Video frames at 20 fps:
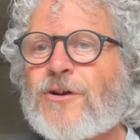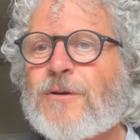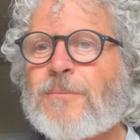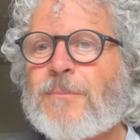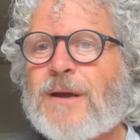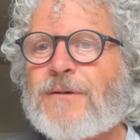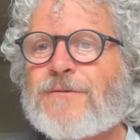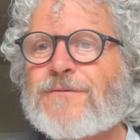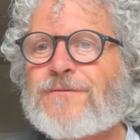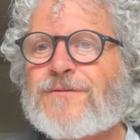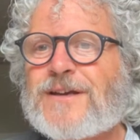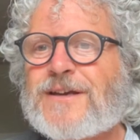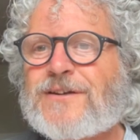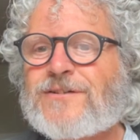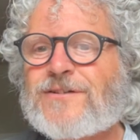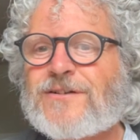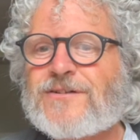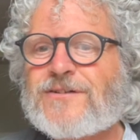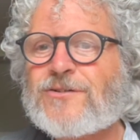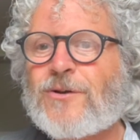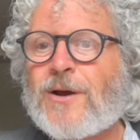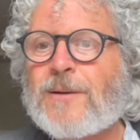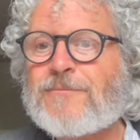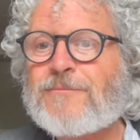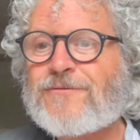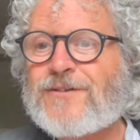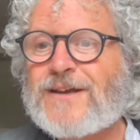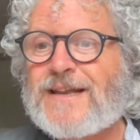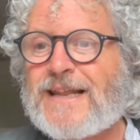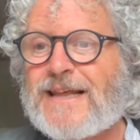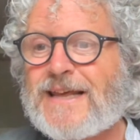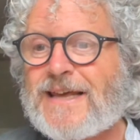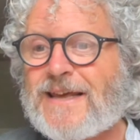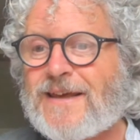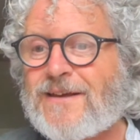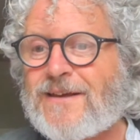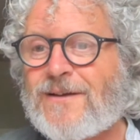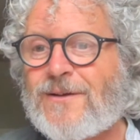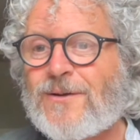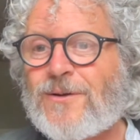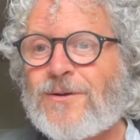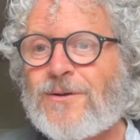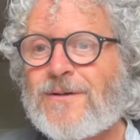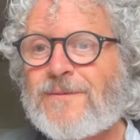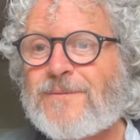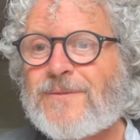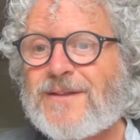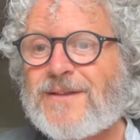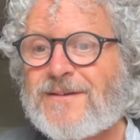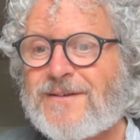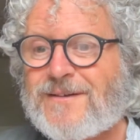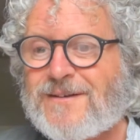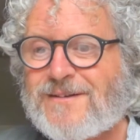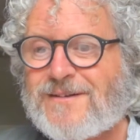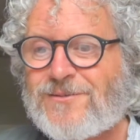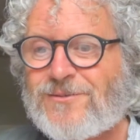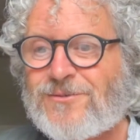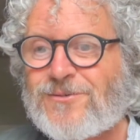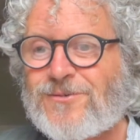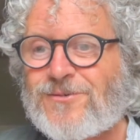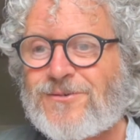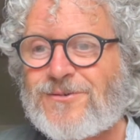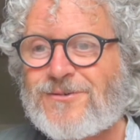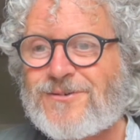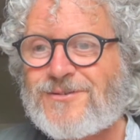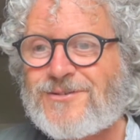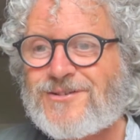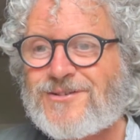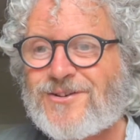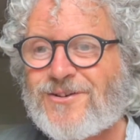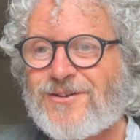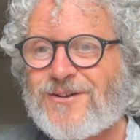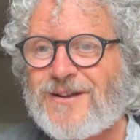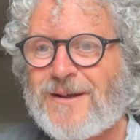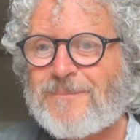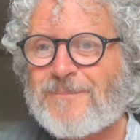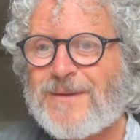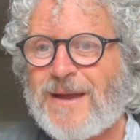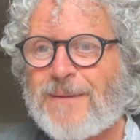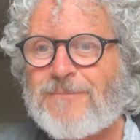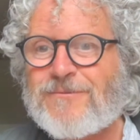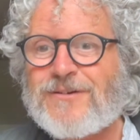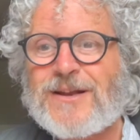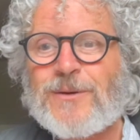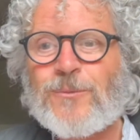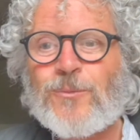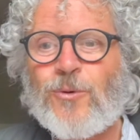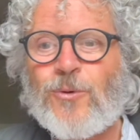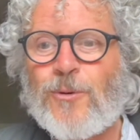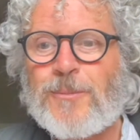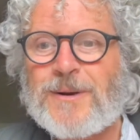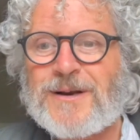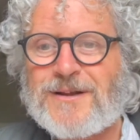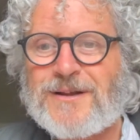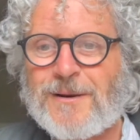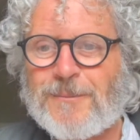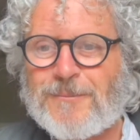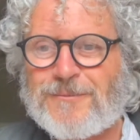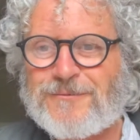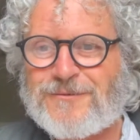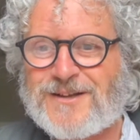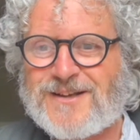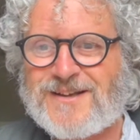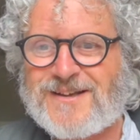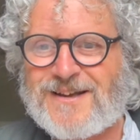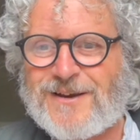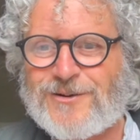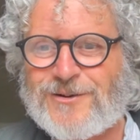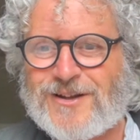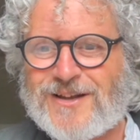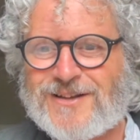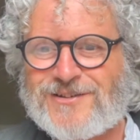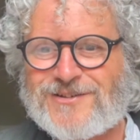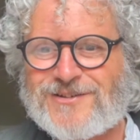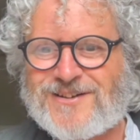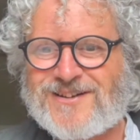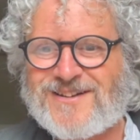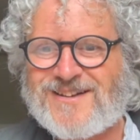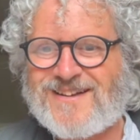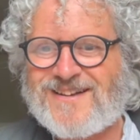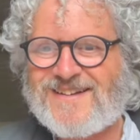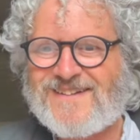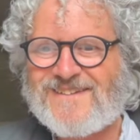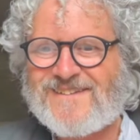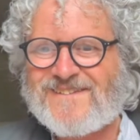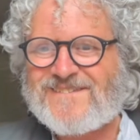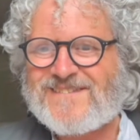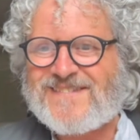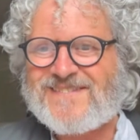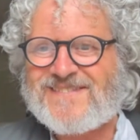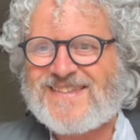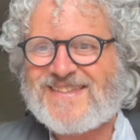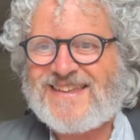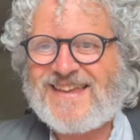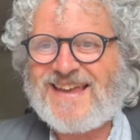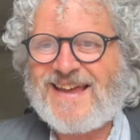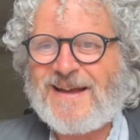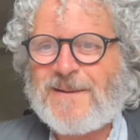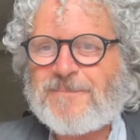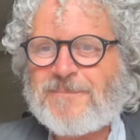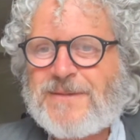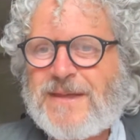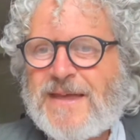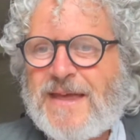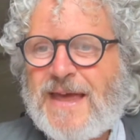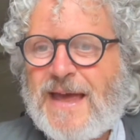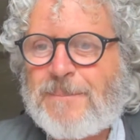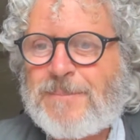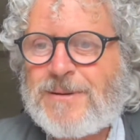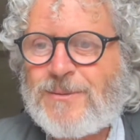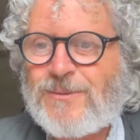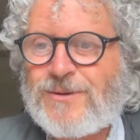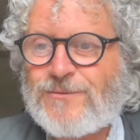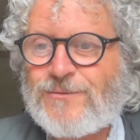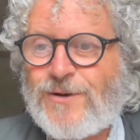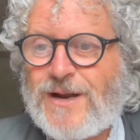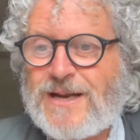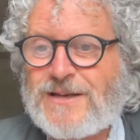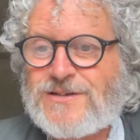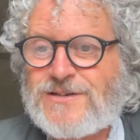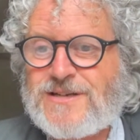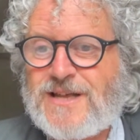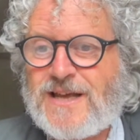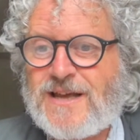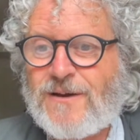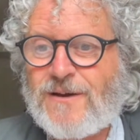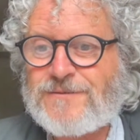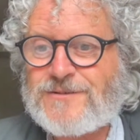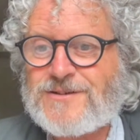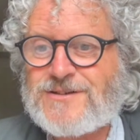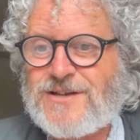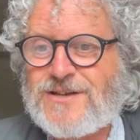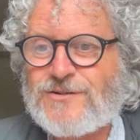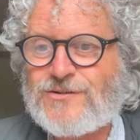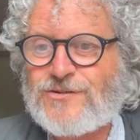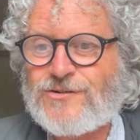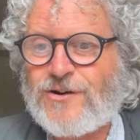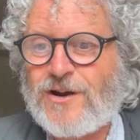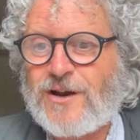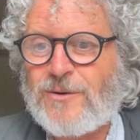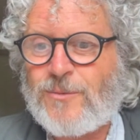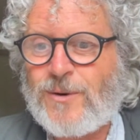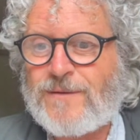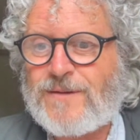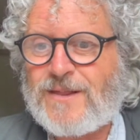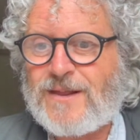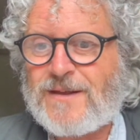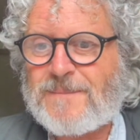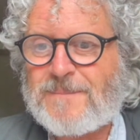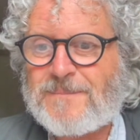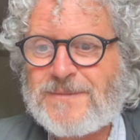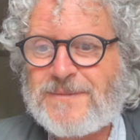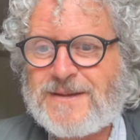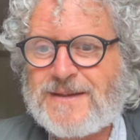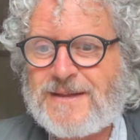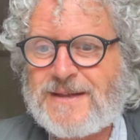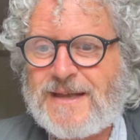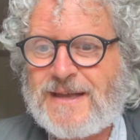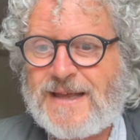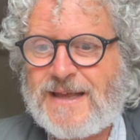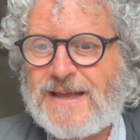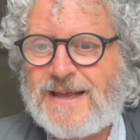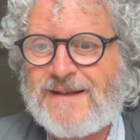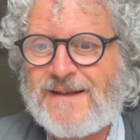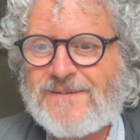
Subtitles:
at my feet, so I'm feeling, it's gone up. I'm feeling warm and comfy. How nice. Yeah. Happy with the rain today after such dry weather. Yeah.